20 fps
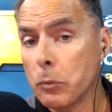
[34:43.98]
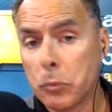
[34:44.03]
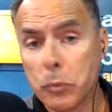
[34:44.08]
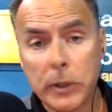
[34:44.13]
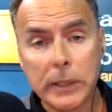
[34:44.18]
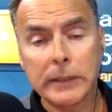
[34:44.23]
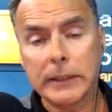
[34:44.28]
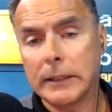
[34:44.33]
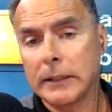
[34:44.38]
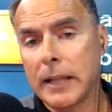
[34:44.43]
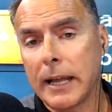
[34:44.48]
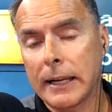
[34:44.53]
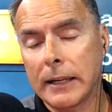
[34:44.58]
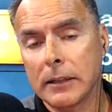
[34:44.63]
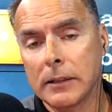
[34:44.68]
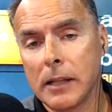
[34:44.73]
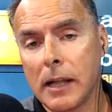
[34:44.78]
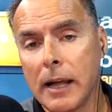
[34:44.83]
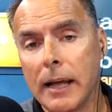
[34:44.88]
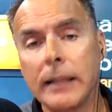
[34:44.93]
really like
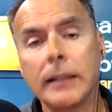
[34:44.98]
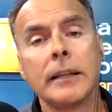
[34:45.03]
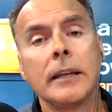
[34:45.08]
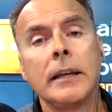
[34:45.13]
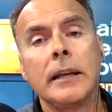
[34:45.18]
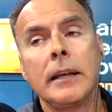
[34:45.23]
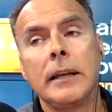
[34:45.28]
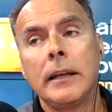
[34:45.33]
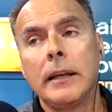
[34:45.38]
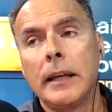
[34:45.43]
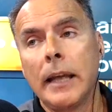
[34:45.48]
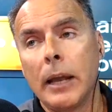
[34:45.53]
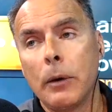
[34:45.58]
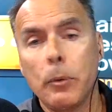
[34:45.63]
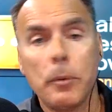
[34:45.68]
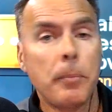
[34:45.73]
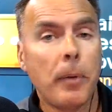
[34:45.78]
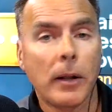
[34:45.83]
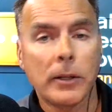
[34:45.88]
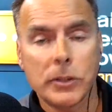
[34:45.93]
a lot, and
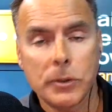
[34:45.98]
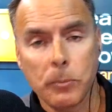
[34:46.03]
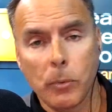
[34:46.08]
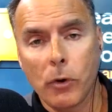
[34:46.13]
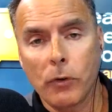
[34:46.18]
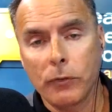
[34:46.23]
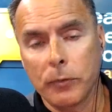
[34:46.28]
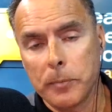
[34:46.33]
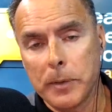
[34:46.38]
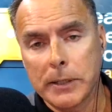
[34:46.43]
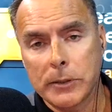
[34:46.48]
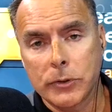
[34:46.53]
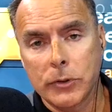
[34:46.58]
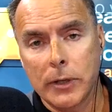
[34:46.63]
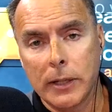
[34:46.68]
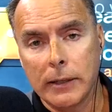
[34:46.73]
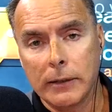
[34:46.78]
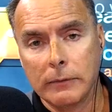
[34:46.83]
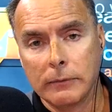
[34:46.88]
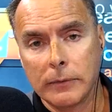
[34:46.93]
we bought some more of them
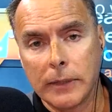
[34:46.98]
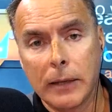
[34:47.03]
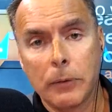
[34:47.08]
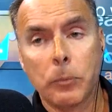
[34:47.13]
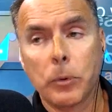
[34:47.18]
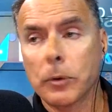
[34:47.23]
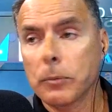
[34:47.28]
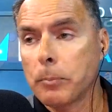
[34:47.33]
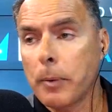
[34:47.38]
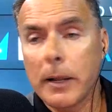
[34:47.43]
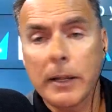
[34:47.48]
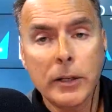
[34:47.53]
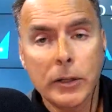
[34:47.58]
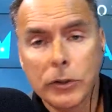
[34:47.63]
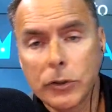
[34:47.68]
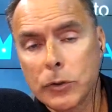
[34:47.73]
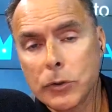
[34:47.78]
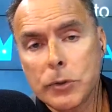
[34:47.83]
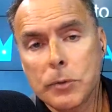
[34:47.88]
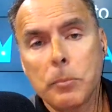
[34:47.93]
yesterday. And we're probably going
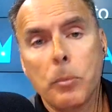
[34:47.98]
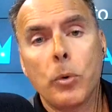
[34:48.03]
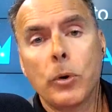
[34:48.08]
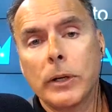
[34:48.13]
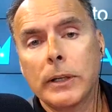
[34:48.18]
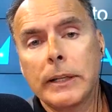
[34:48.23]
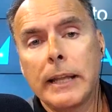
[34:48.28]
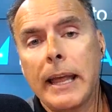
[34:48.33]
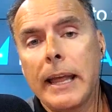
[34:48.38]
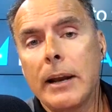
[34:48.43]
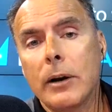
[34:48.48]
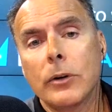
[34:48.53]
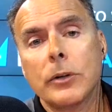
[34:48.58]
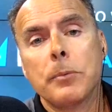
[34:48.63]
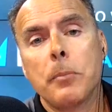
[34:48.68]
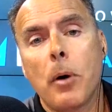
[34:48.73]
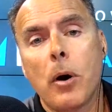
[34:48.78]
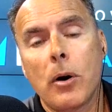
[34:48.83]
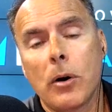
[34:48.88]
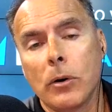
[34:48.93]
to do some more today or
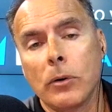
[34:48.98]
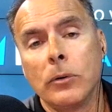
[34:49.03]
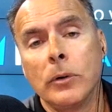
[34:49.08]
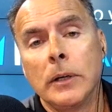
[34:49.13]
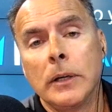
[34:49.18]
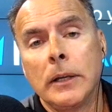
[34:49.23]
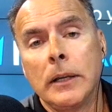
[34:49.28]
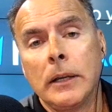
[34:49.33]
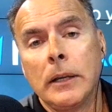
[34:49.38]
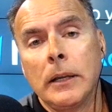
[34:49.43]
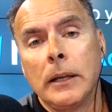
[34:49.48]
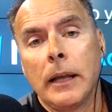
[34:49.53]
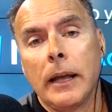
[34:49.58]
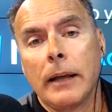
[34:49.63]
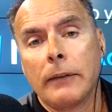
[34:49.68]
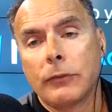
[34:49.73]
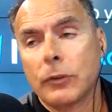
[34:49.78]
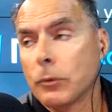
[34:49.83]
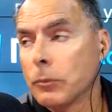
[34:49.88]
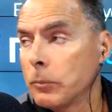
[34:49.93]
tomorrow
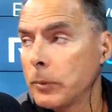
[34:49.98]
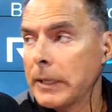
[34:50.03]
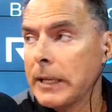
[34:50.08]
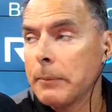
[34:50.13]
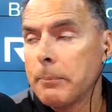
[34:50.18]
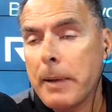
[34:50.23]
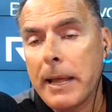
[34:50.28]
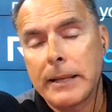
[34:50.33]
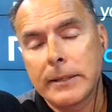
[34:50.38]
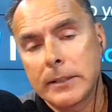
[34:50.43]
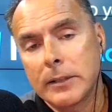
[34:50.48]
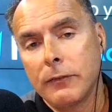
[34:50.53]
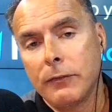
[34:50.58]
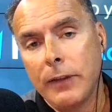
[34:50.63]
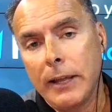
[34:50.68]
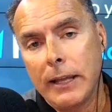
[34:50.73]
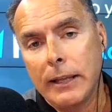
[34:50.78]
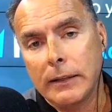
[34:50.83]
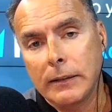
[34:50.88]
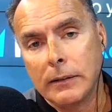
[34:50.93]
after we get past the
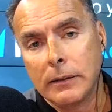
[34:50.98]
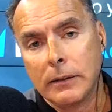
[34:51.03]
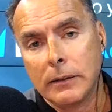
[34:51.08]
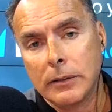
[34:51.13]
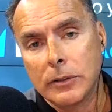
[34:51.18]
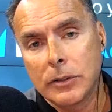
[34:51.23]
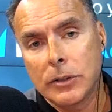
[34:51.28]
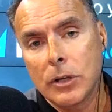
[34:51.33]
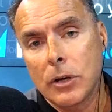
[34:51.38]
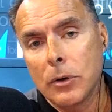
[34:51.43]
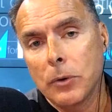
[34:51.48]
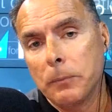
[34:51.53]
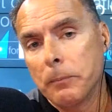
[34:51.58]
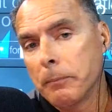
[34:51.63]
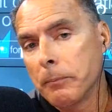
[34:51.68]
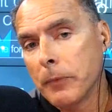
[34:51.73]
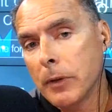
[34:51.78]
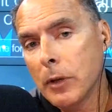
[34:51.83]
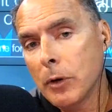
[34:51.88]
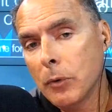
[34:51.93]
Fed. So,
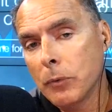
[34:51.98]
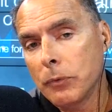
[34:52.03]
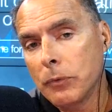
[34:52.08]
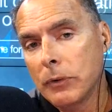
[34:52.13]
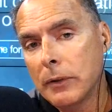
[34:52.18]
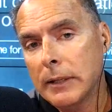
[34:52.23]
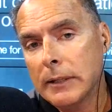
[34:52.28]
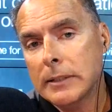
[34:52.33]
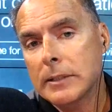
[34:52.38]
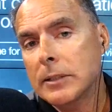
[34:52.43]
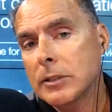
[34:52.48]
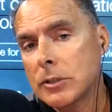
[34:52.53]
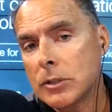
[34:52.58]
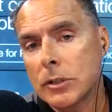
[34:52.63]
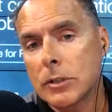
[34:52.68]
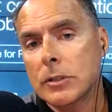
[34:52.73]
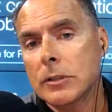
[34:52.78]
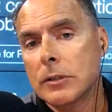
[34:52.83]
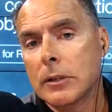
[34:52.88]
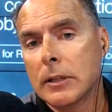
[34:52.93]
you know, this is
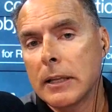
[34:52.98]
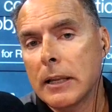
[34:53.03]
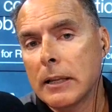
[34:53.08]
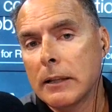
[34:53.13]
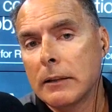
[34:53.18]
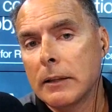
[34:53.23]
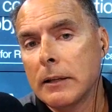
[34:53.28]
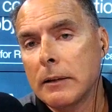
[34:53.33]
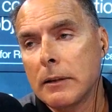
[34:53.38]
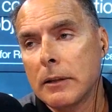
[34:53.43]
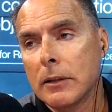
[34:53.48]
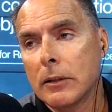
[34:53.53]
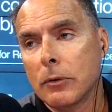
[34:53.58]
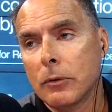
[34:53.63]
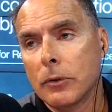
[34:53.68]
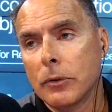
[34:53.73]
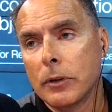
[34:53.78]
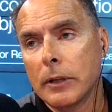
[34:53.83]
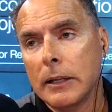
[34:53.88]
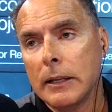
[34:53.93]
just
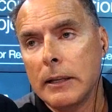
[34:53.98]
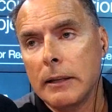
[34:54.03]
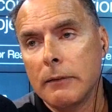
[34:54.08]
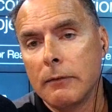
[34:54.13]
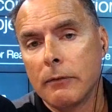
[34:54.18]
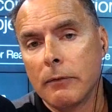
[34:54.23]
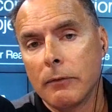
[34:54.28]
the